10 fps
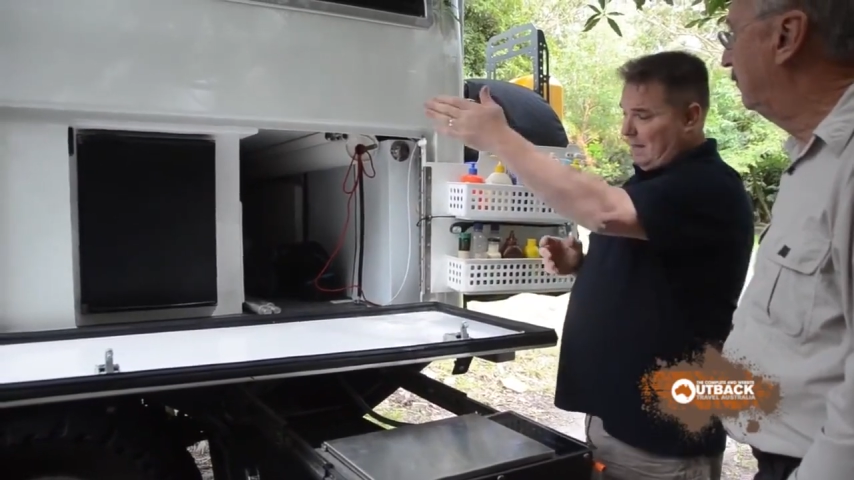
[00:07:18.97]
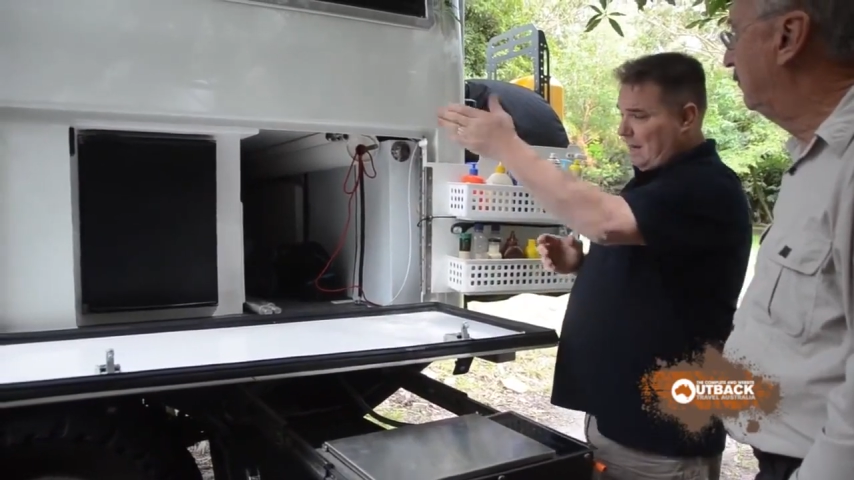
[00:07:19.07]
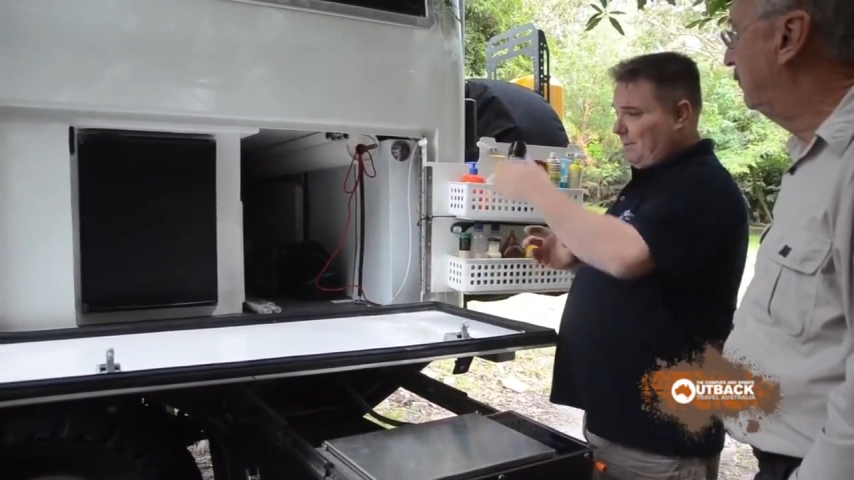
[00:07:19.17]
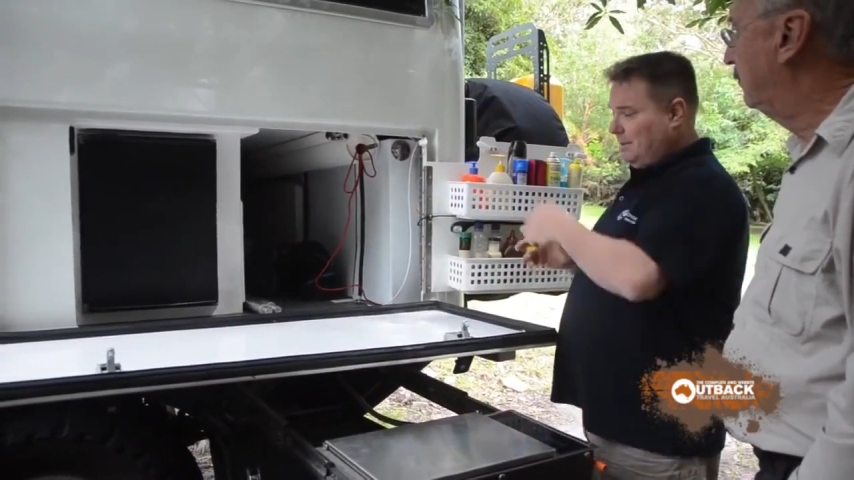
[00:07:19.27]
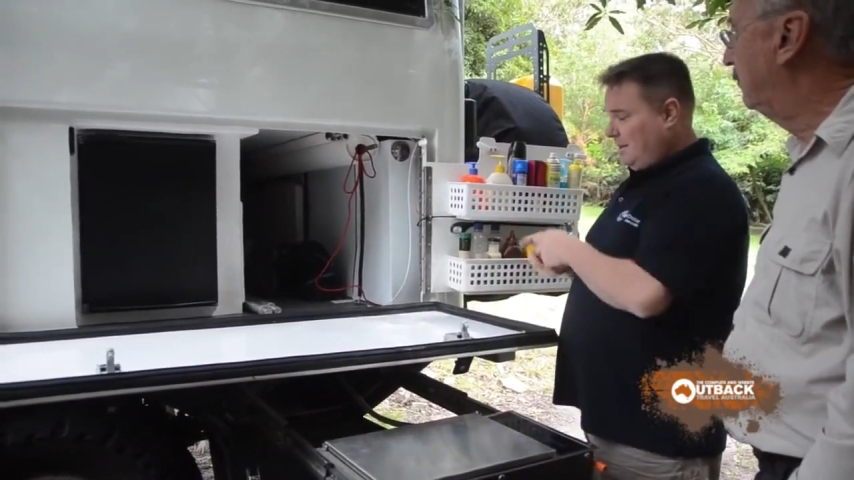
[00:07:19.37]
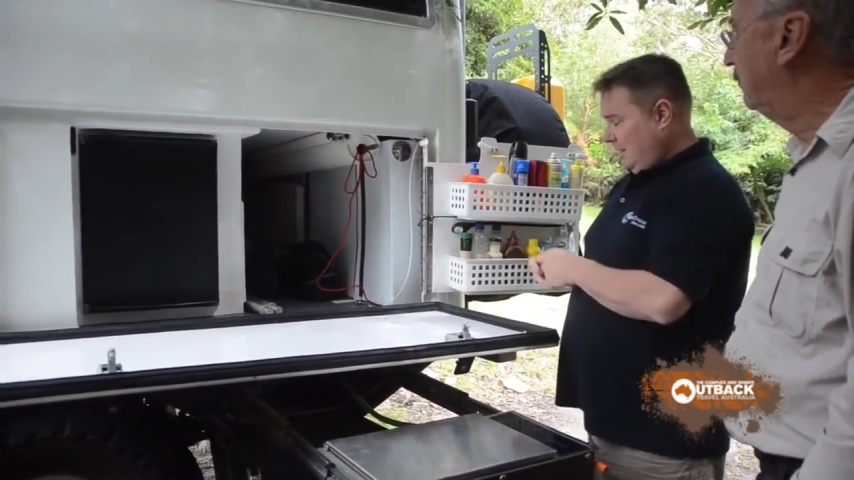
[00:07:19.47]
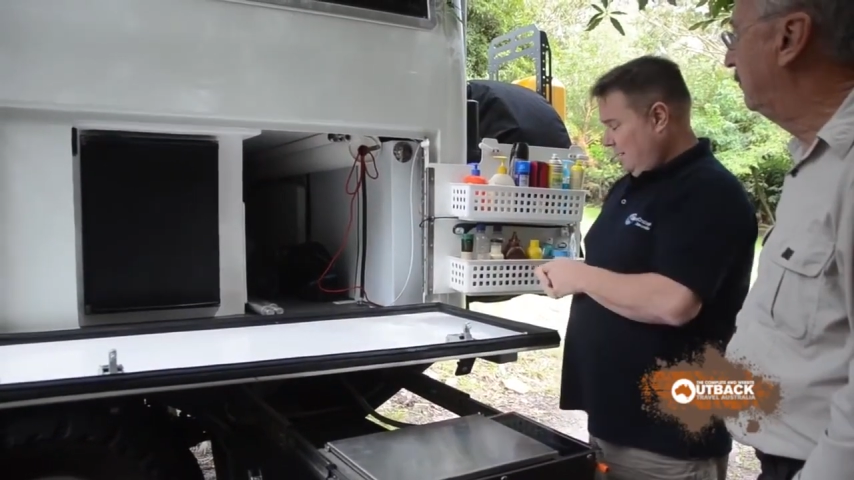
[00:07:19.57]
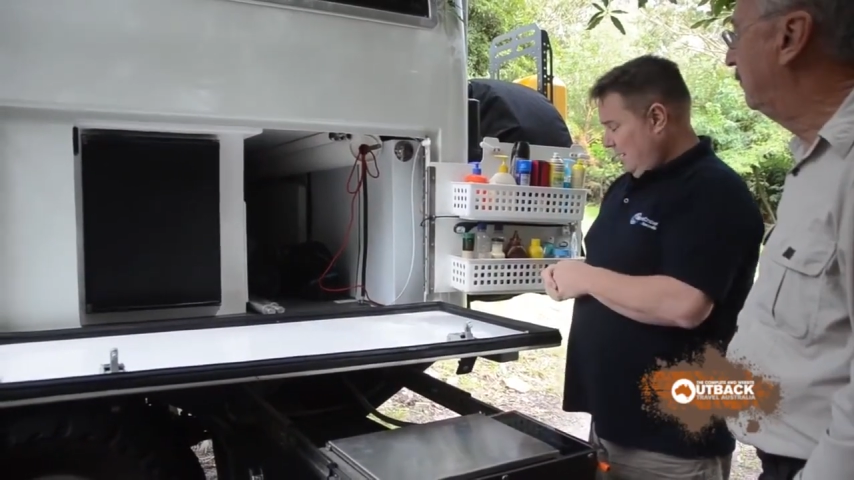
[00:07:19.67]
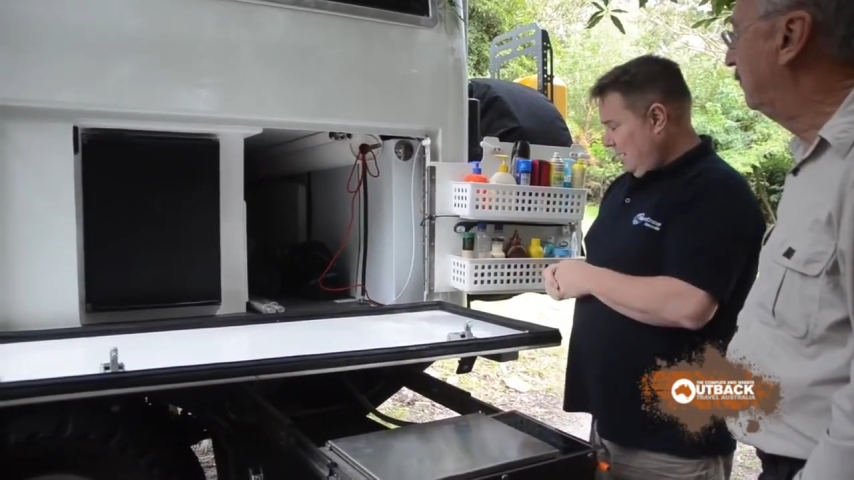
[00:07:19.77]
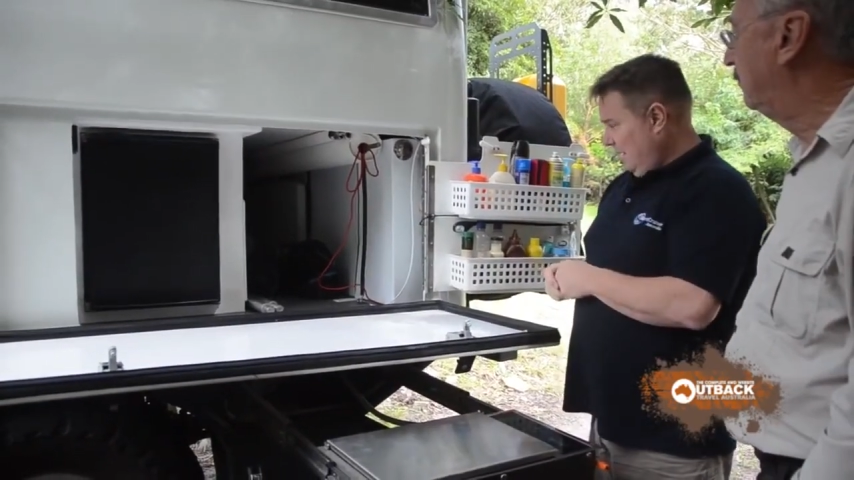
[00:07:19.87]
cabin
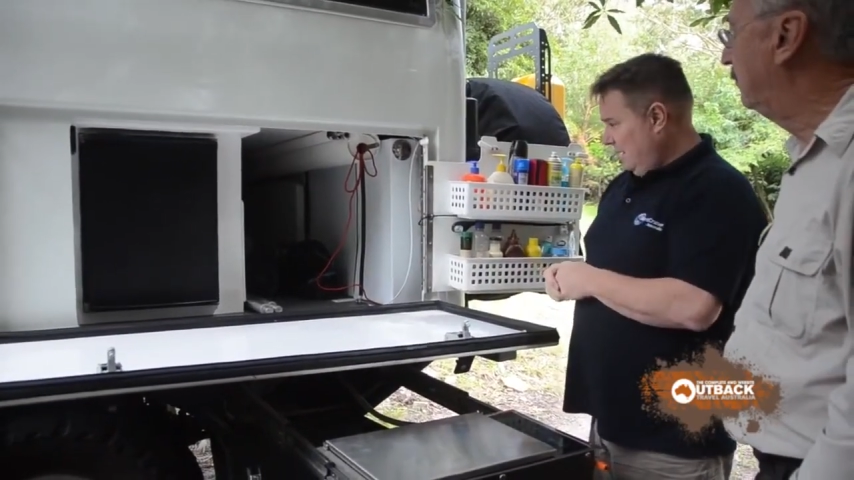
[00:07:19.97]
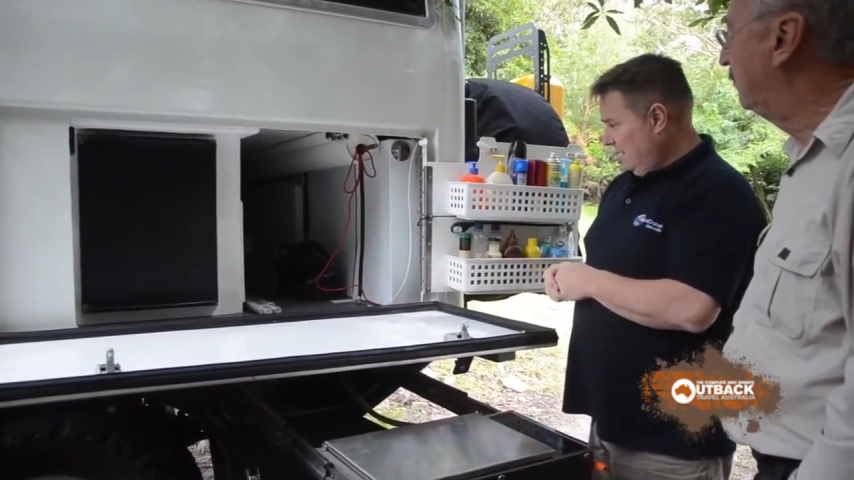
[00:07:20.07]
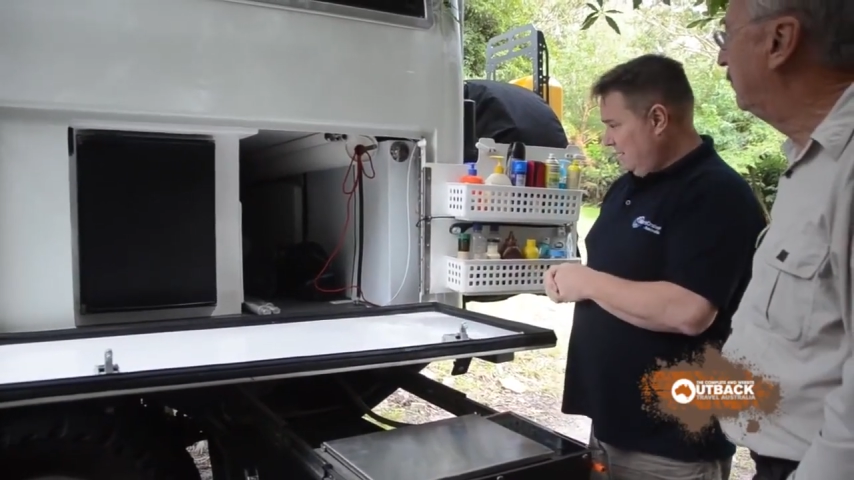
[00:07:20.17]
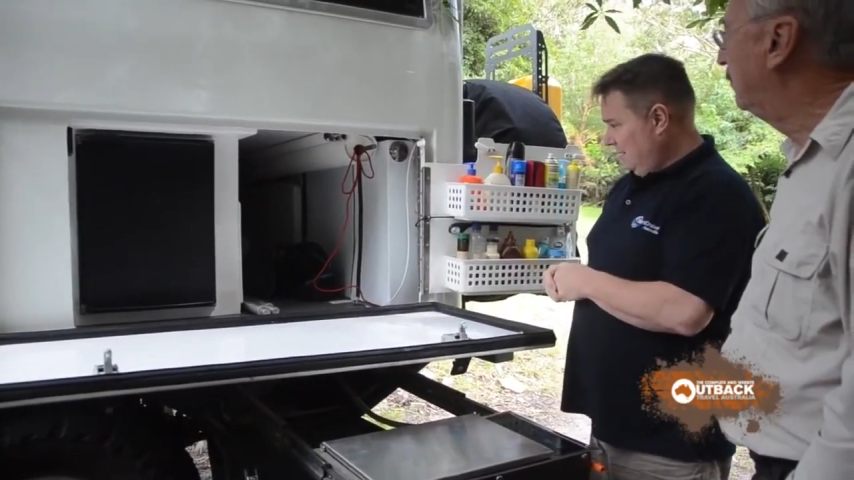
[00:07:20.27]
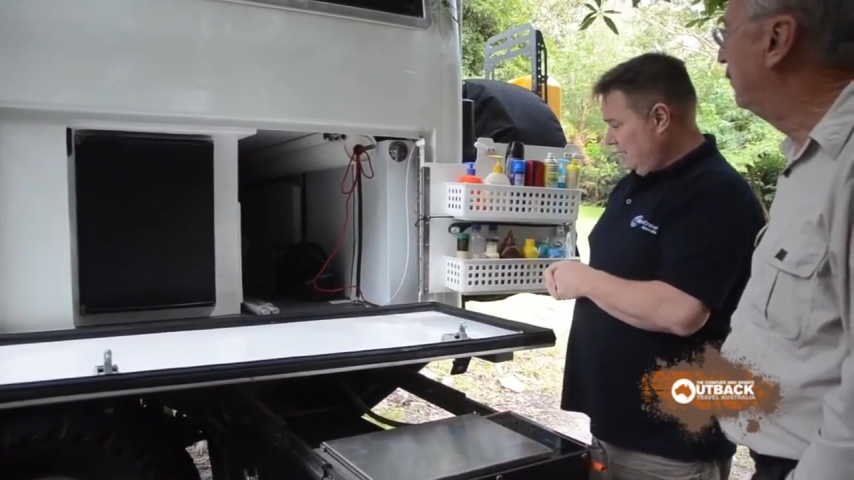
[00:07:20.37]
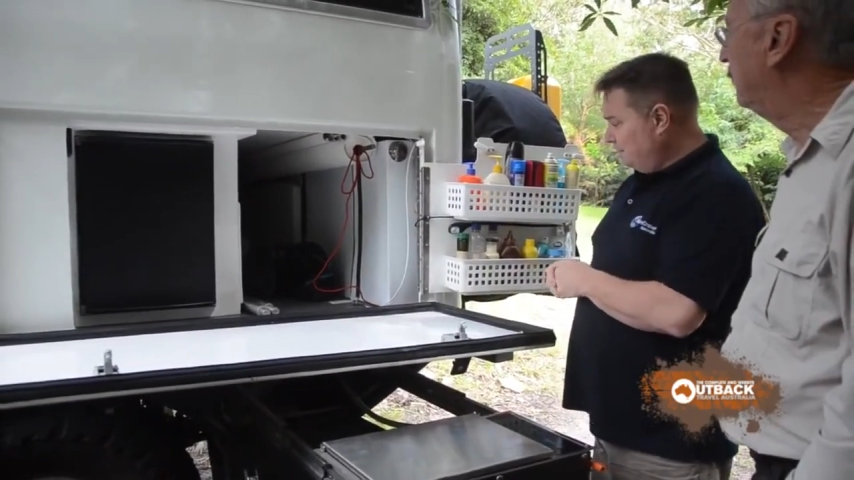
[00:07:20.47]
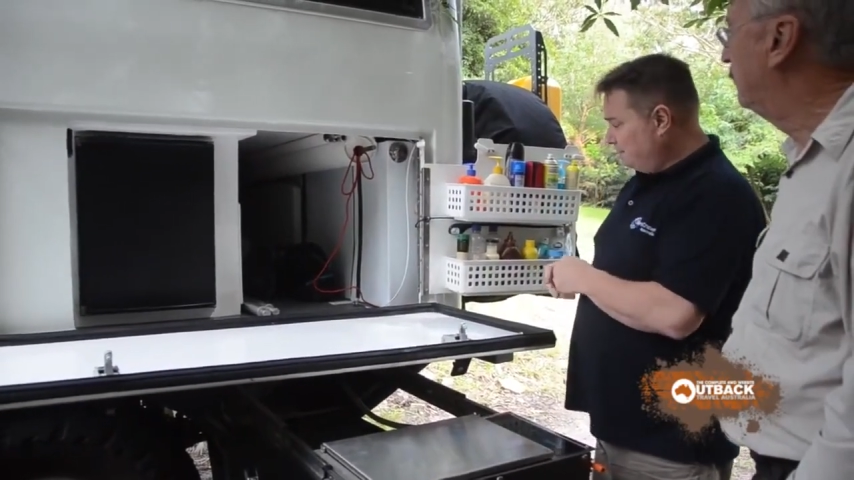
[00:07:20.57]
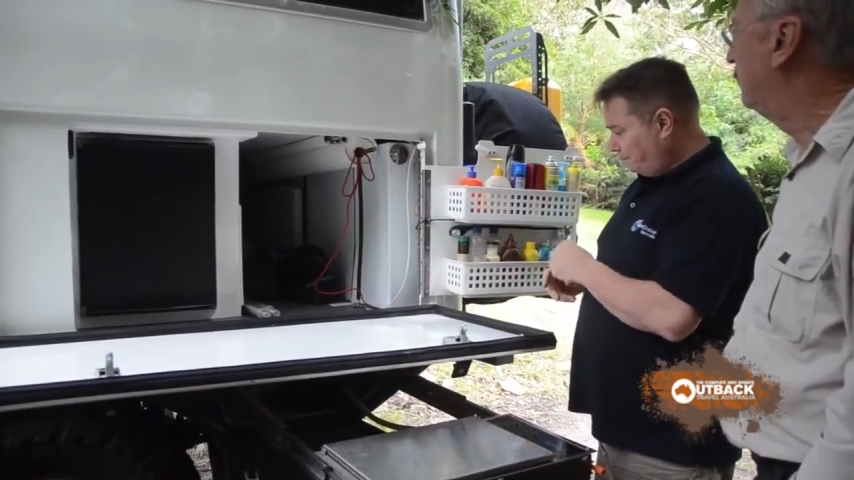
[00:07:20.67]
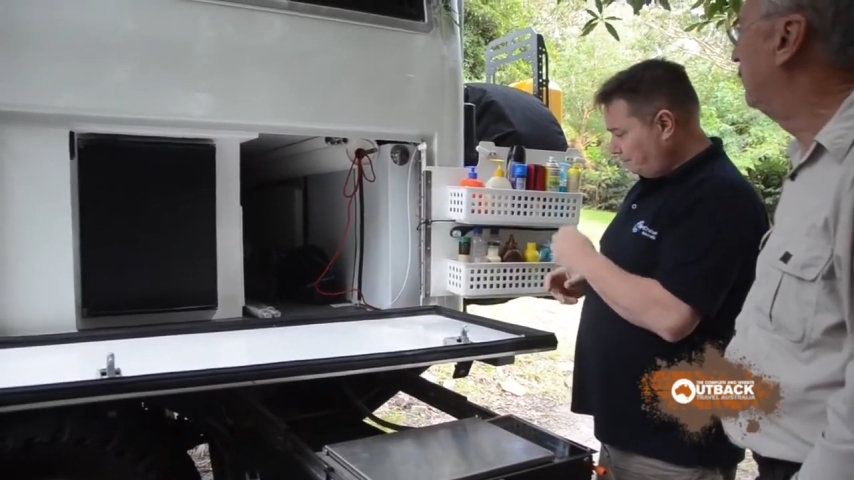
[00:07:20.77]
uh, system,